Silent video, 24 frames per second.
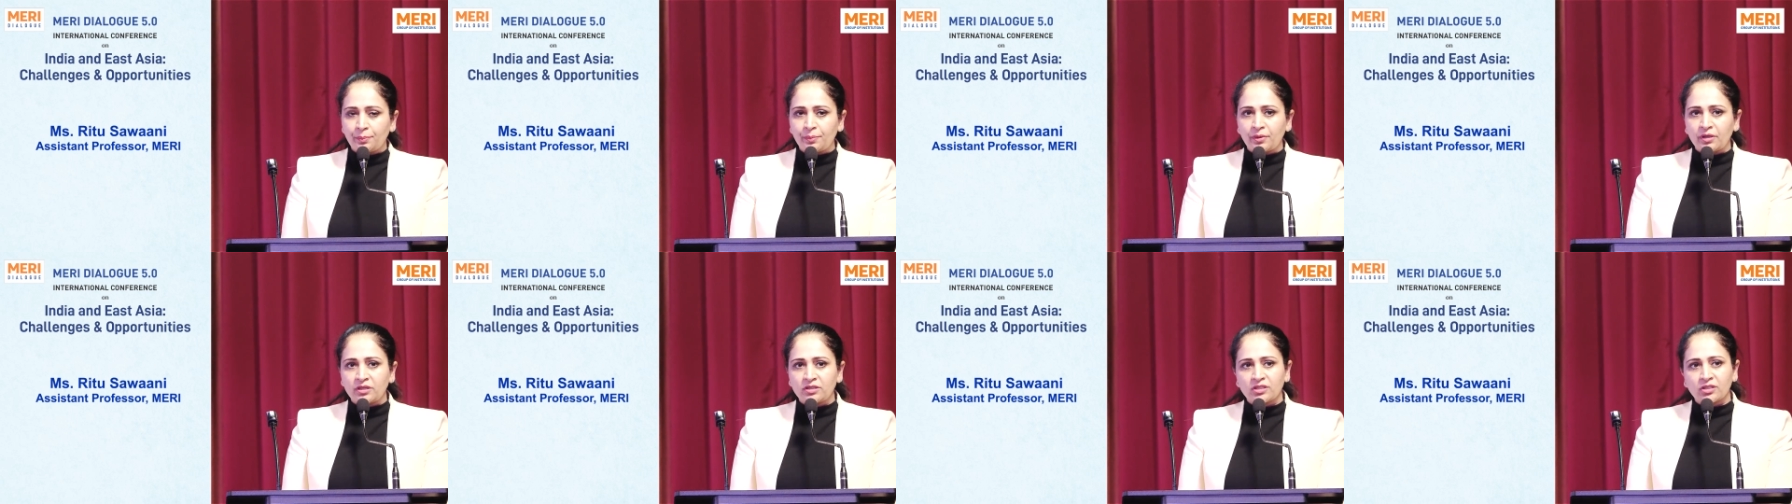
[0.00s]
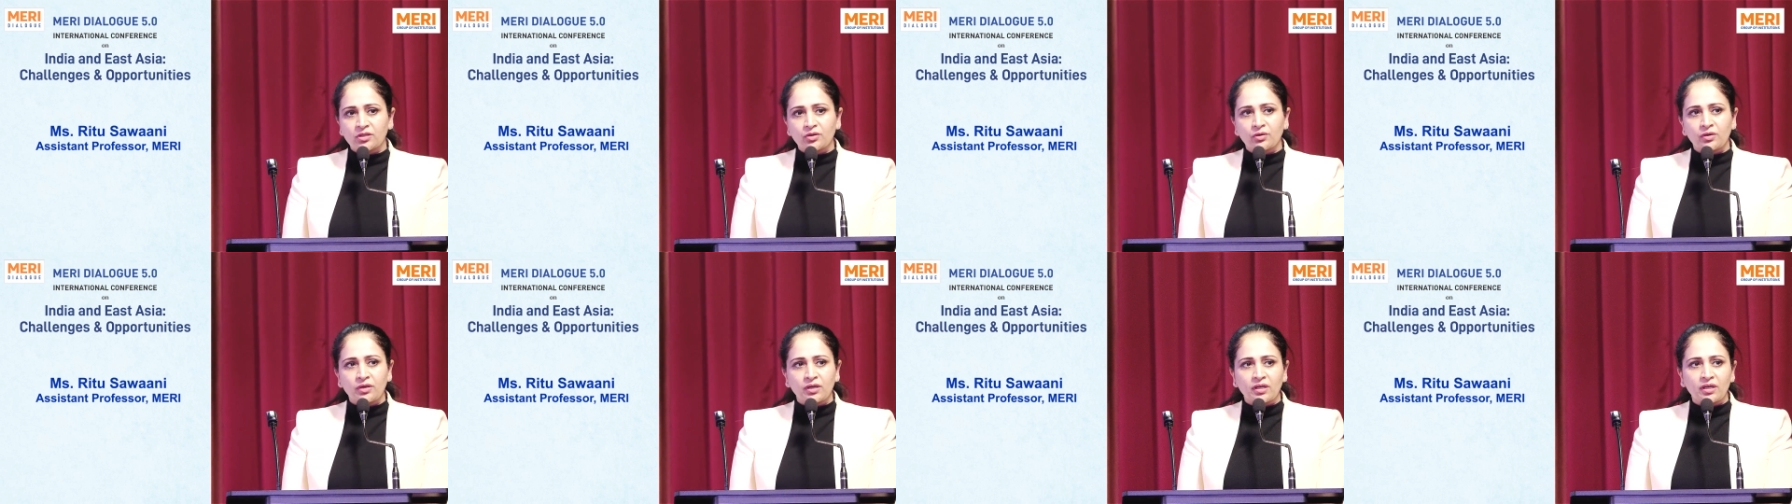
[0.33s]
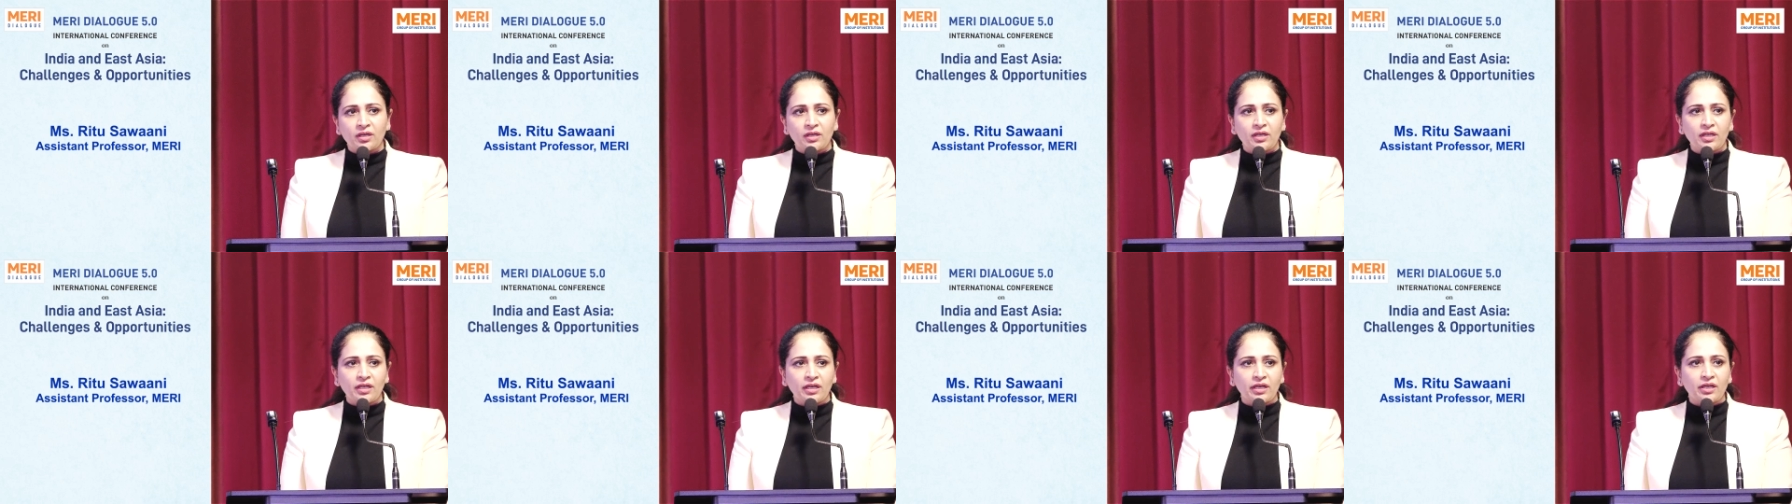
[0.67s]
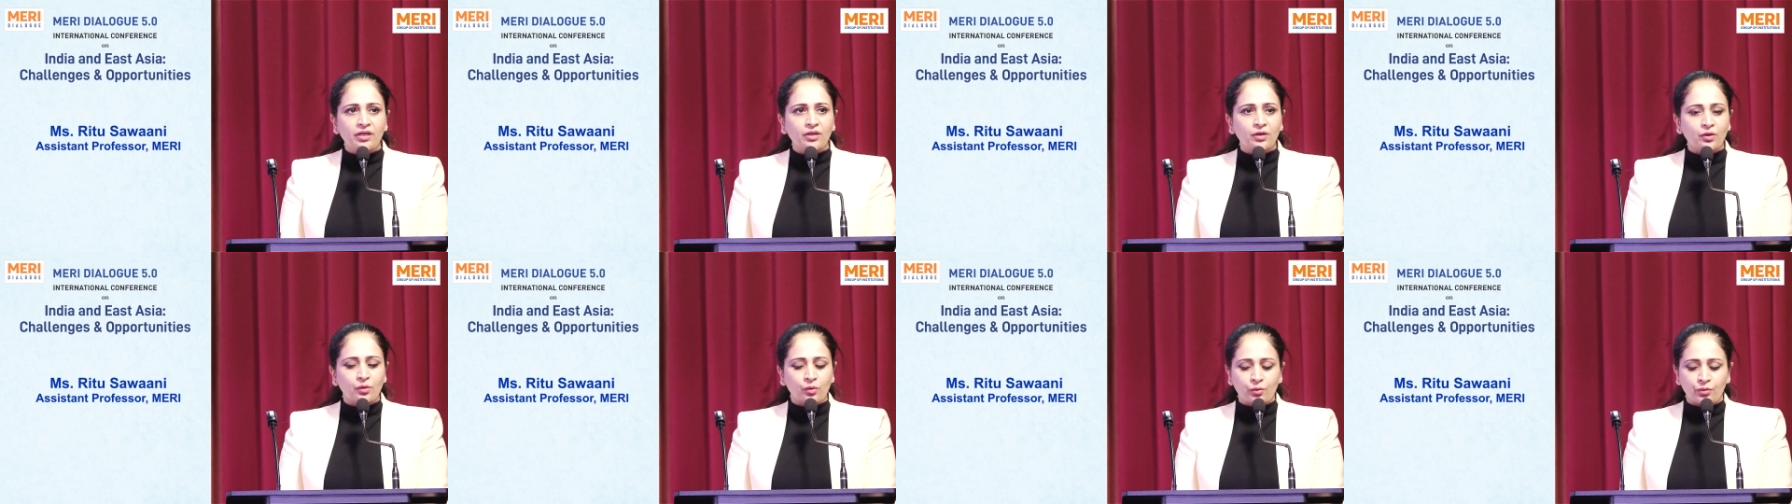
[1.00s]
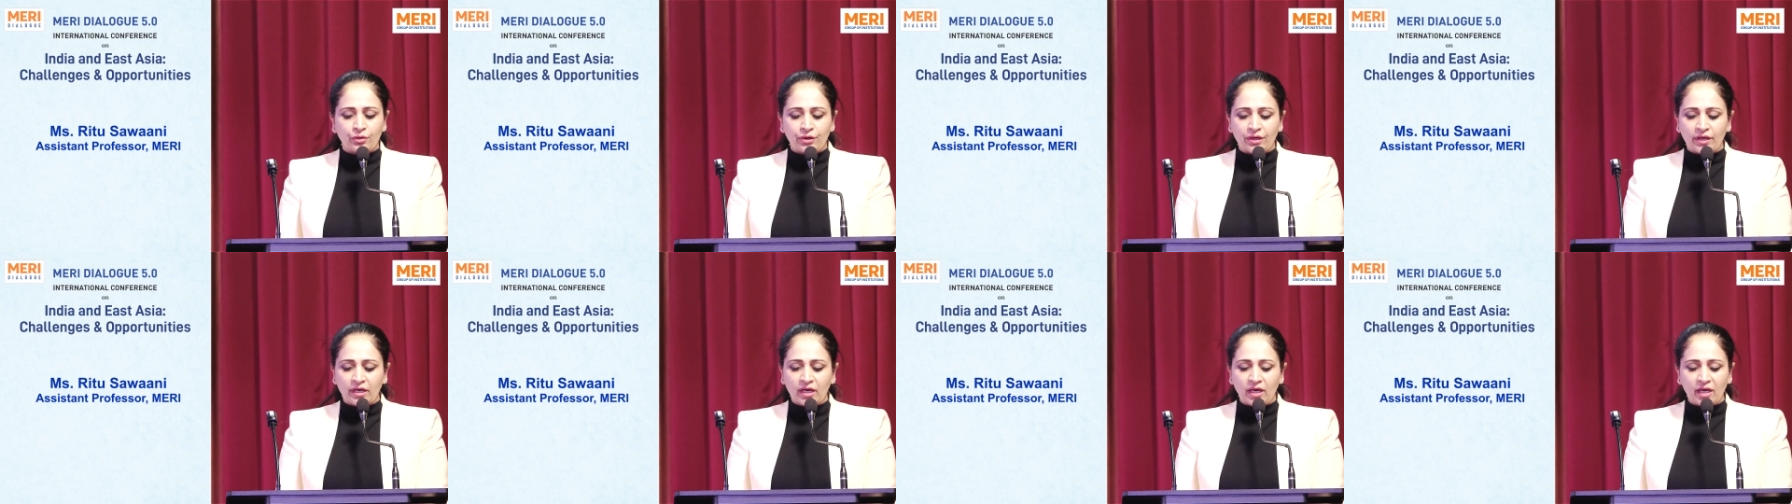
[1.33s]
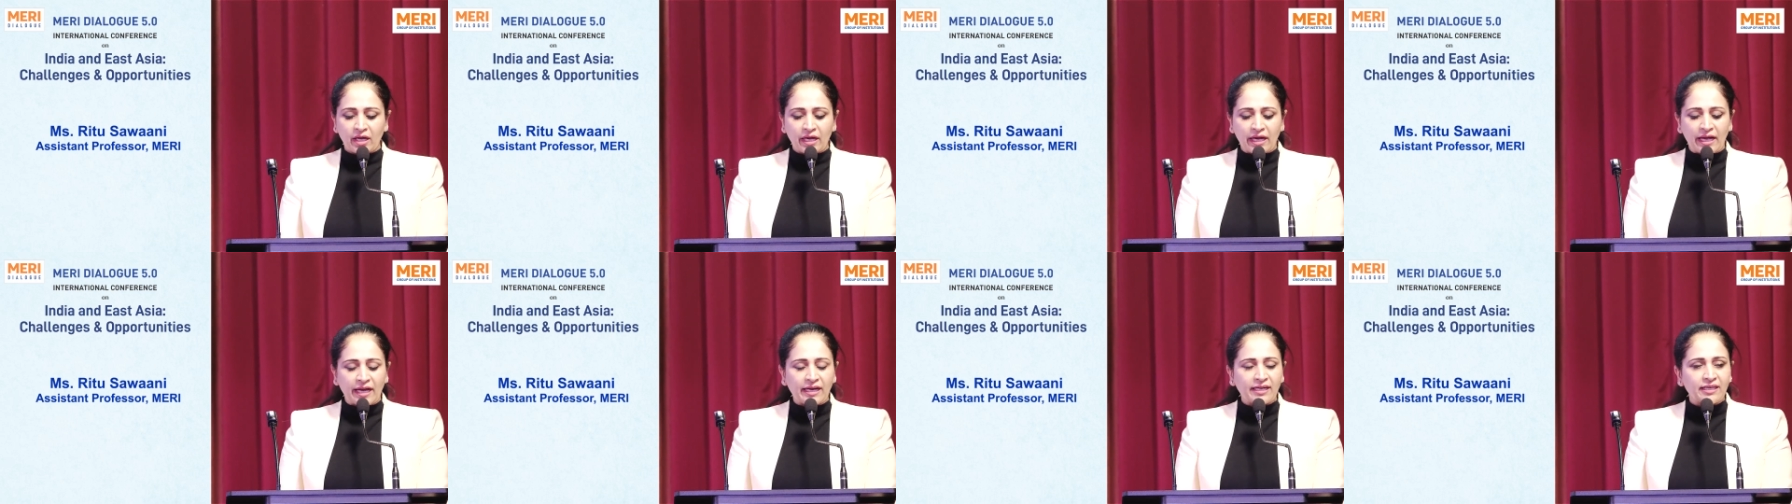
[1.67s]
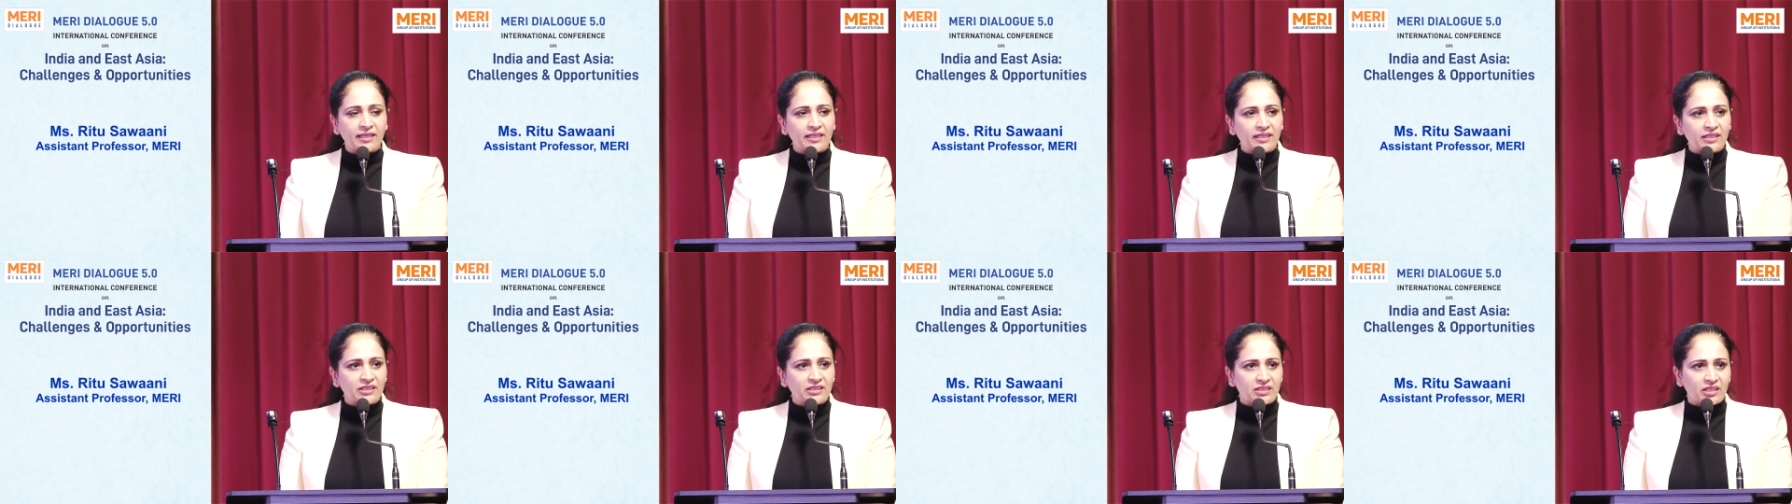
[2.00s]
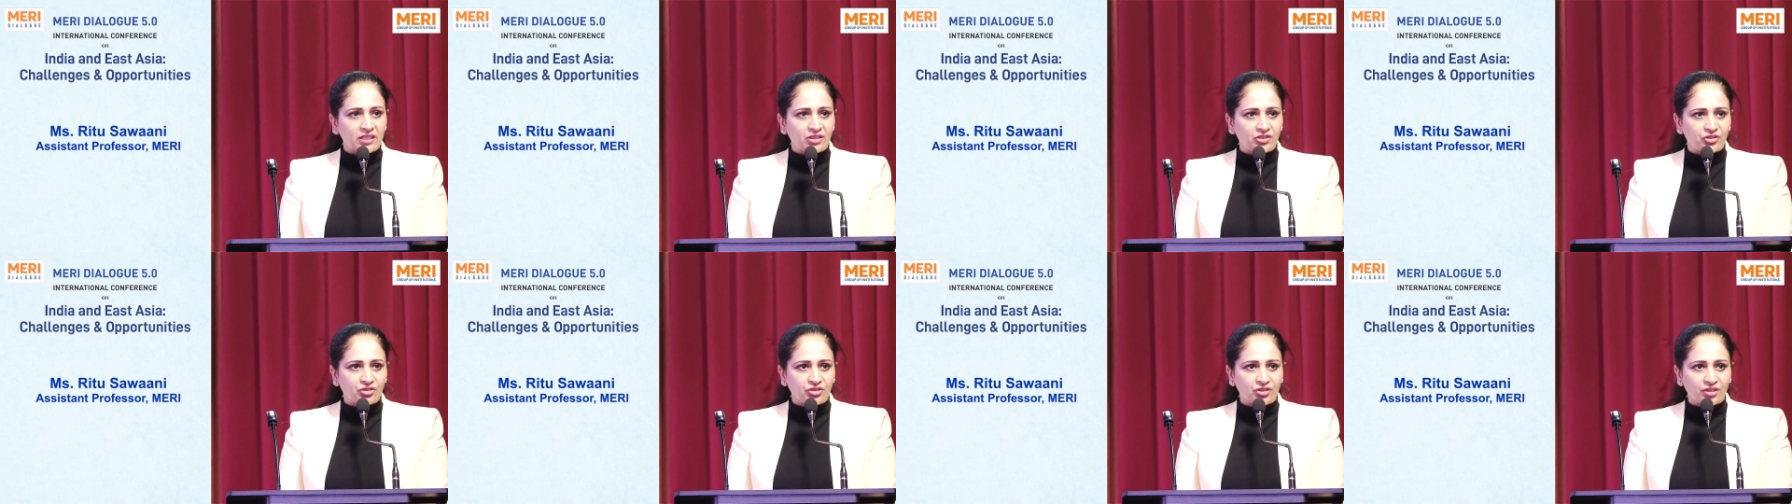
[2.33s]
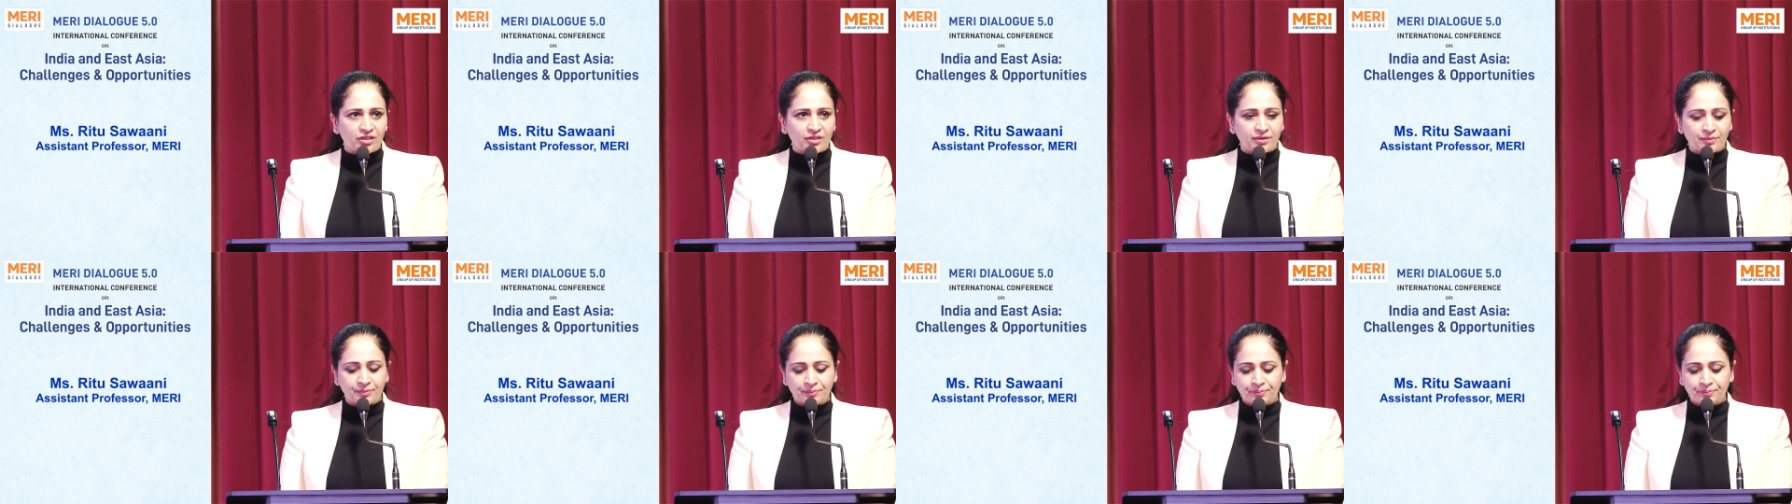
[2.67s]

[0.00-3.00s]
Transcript: particularly in Korea and East Asia.